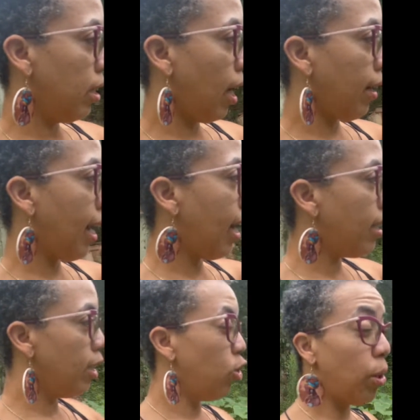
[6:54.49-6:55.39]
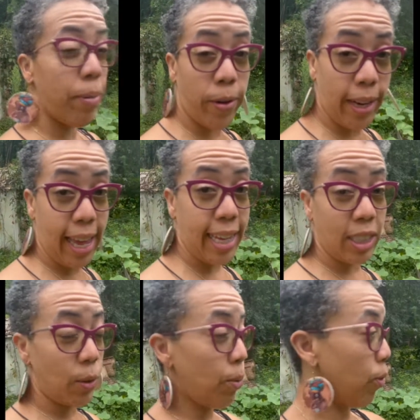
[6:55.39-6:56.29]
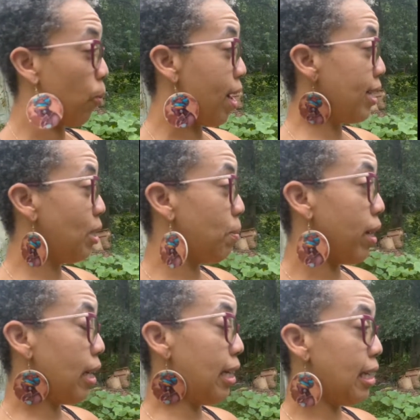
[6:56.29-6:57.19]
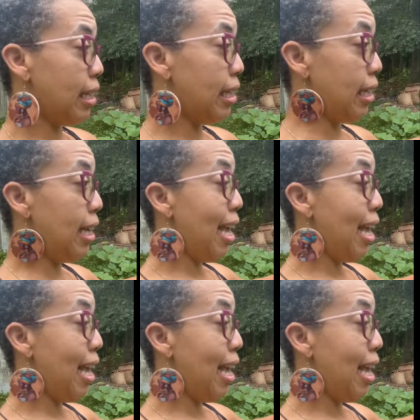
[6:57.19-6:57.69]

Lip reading: I got a drip irrigation with the rest, but I